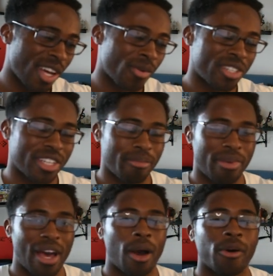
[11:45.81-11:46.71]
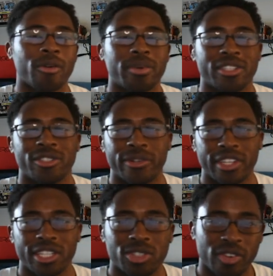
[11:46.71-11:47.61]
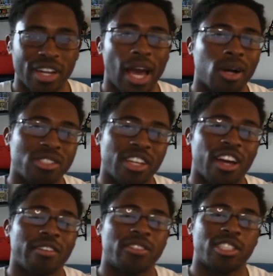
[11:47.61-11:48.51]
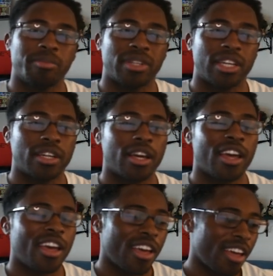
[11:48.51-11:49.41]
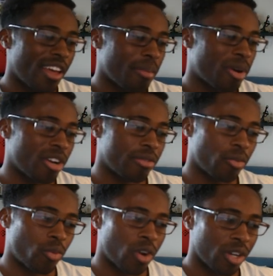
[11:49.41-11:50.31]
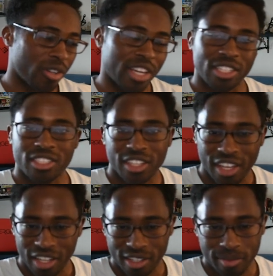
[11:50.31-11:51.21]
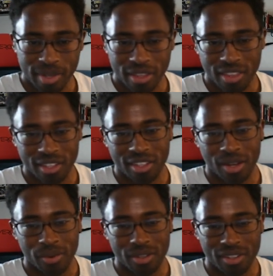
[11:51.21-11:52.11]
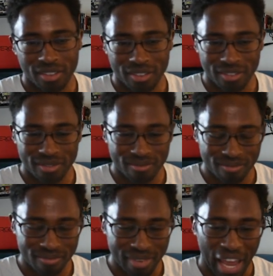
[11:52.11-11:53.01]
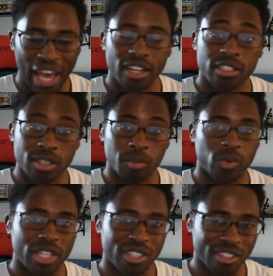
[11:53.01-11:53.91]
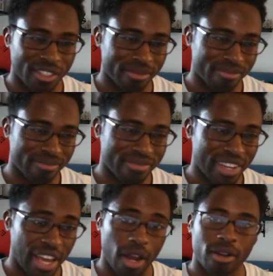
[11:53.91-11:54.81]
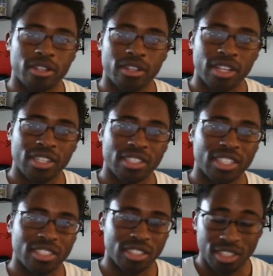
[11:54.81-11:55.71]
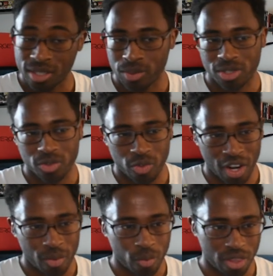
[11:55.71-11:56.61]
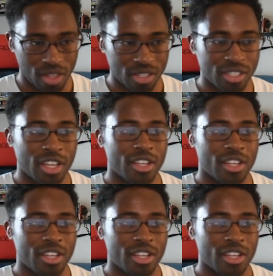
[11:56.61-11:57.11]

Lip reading: I don't want to say power, but unique trait outside of just being part of a royal ancient kingdom. I think that would add some weight to her character in a sense. She was great with us.